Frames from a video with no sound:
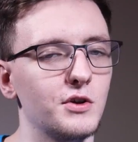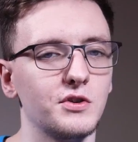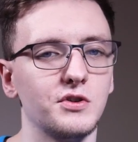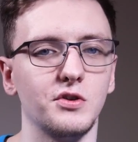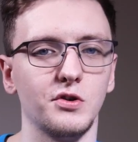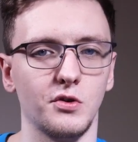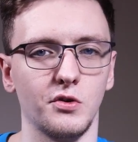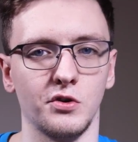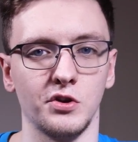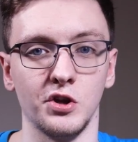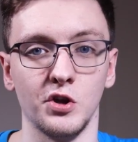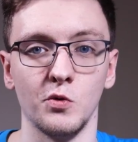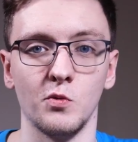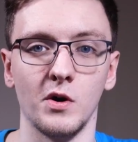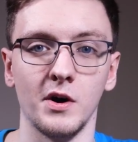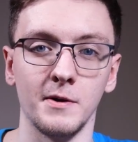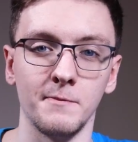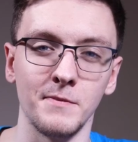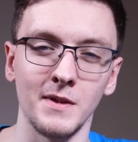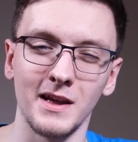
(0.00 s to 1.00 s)
to a new
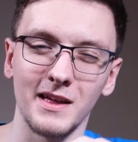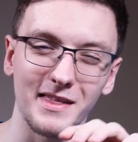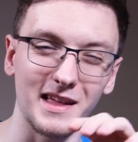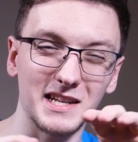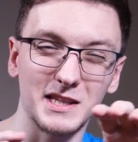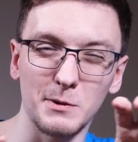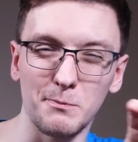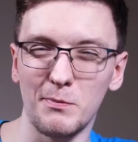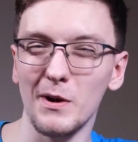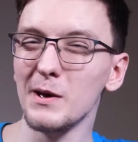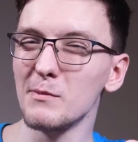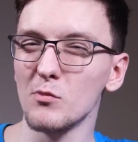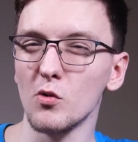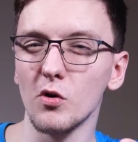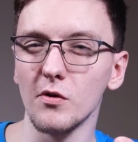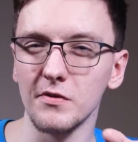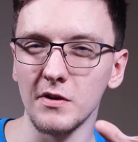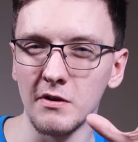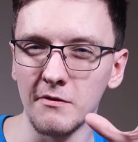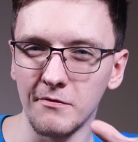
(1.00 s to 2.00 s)
one. That's a bit
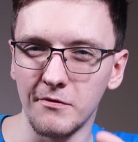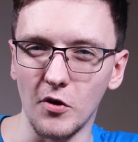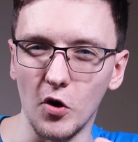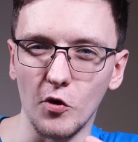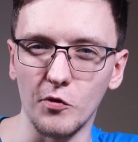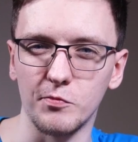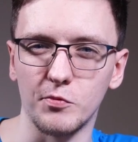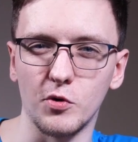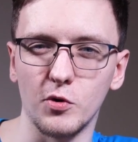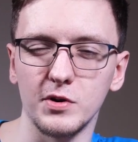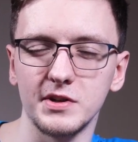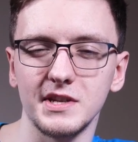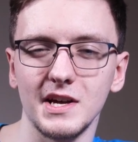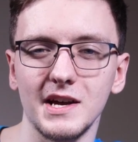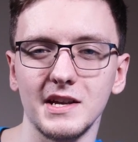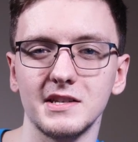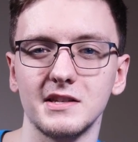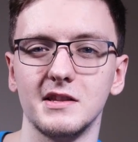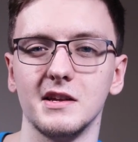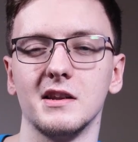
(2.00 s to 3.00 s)
more of an involved
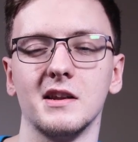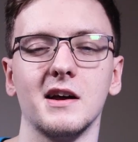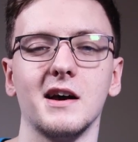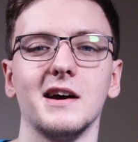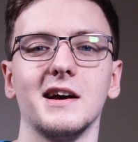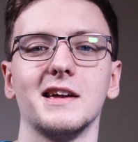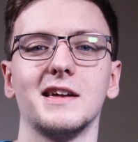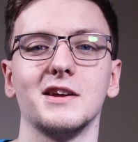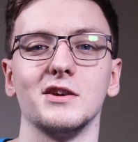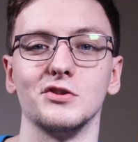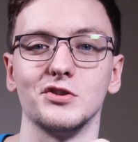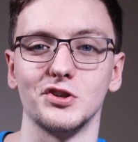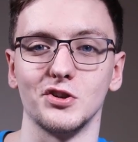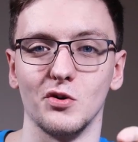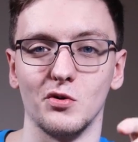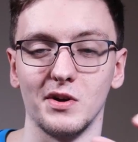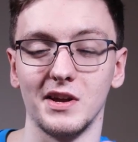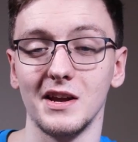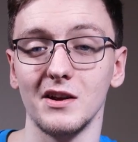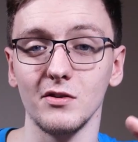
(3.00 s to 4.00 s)
process than I can
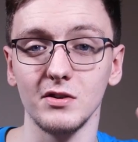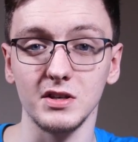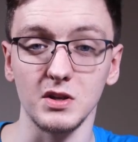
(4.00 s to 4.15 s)
show here,